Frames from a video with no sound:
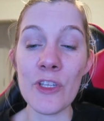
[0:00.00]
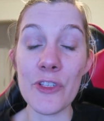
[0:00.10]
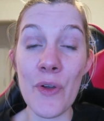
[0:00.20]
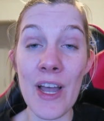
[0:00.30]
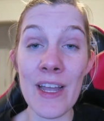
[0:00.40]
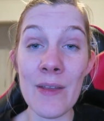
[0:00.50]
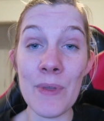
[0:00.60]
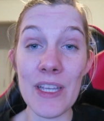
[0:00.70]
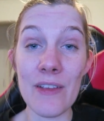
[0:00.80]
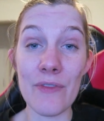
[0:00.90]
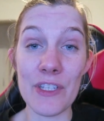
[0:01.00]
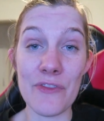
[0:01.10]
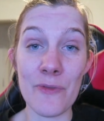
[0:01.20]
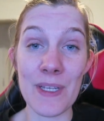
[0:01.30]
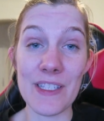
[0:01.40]
So I am making fish
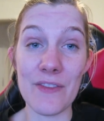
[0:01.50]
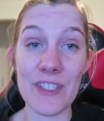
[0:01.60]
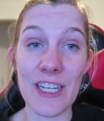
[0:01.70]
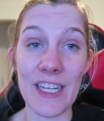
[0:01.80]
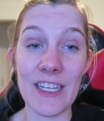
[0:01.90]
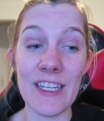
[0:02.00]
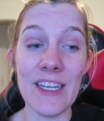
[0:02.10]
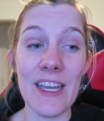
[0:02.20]
for myself tonight